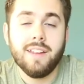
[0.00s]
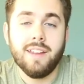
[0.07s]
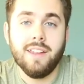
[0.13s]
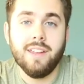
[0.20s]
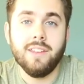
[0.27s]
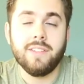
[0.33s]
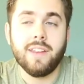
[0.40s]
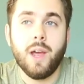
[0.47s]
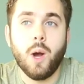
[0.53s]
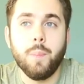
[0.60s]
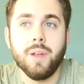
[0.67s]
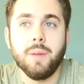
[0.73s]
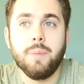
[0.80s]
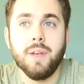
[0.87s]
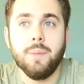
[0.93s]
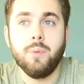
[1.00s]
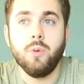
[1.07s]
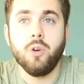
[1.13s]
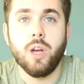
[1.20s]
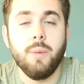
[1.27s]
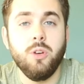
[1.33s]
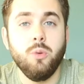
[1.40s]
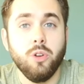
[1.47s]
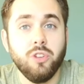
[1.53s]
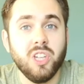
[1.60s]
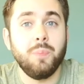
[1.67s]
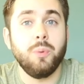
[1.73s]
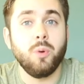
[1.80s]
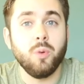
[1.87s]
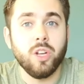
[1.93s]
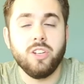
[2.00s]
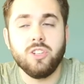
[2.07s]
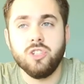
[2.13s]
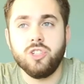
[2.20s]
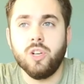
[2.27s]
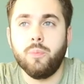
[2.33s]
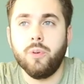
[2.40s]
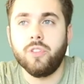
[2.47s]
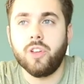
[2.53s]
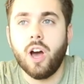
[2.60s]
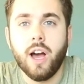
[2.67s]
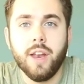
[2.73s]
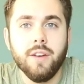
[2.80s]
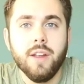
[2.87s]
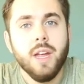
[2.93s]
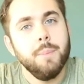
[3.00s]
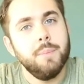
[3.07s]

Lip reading: Is helping people into a deeper relationship with God.